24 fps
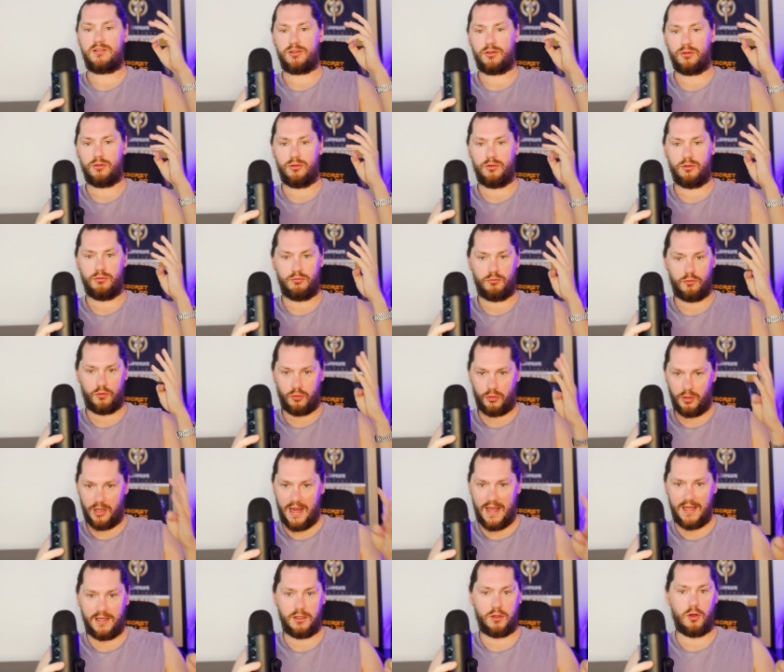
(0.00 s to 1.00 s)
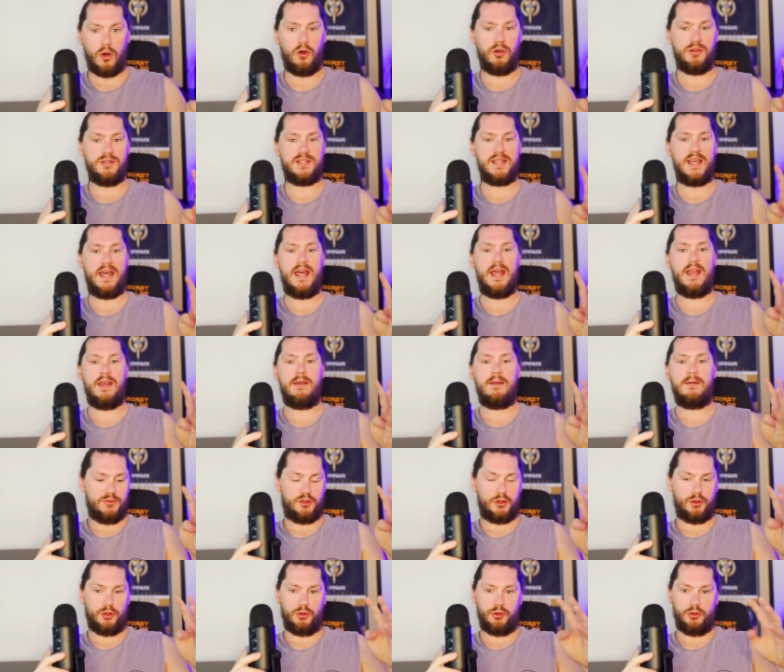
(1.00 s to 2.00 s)
to create
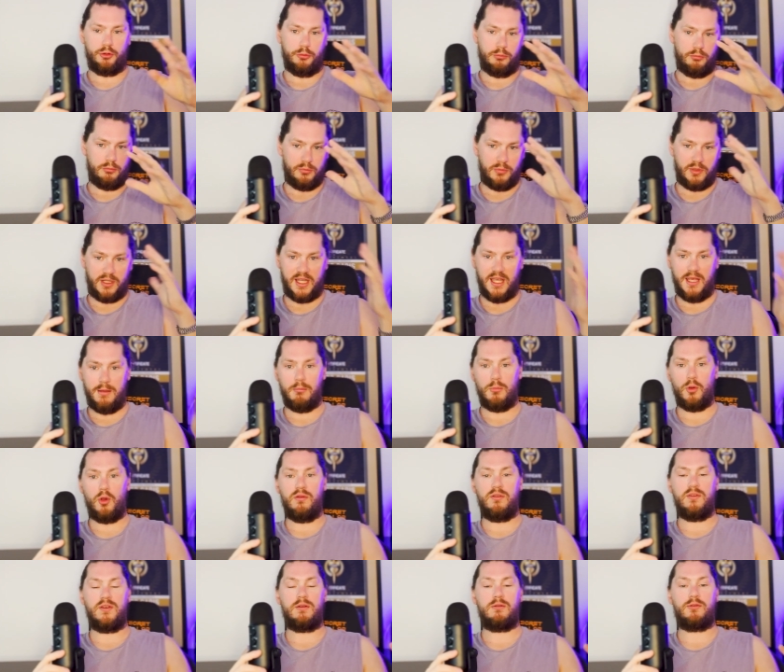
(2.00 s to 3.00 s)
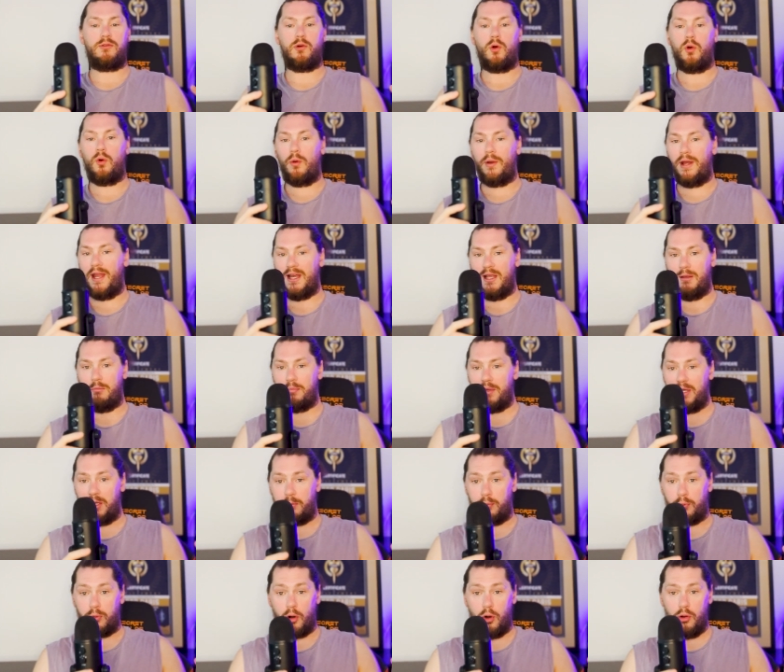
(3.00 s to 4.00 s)
content, to keep moving forward any
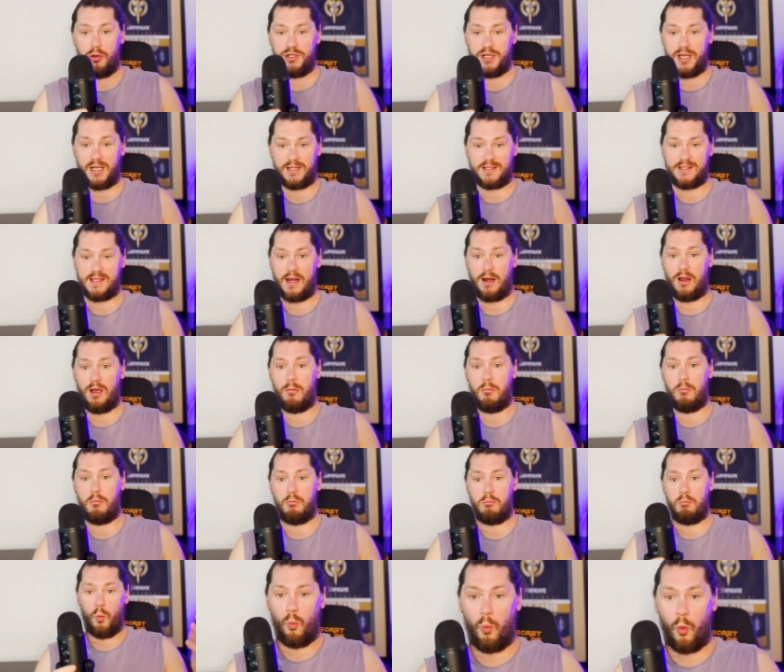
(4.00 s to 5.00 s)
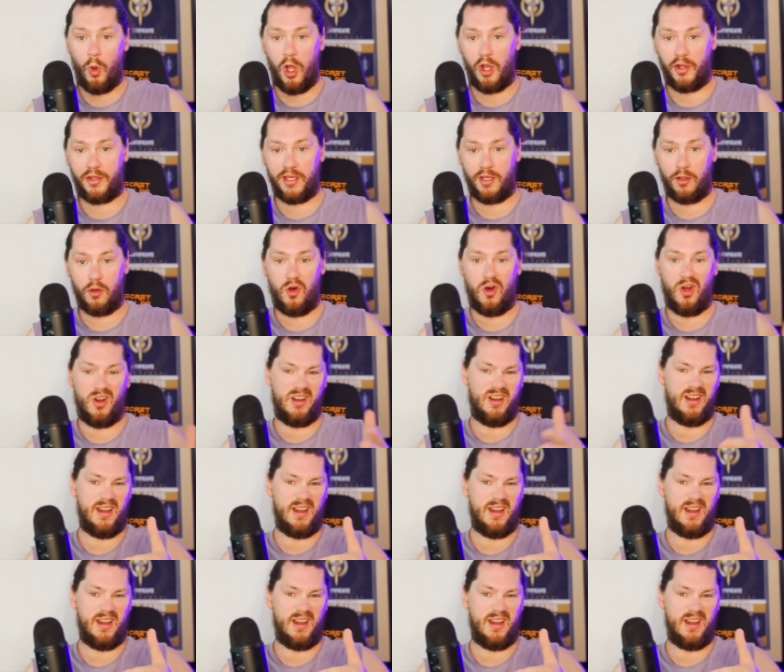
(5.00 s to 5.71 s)
big projects that I'm working on.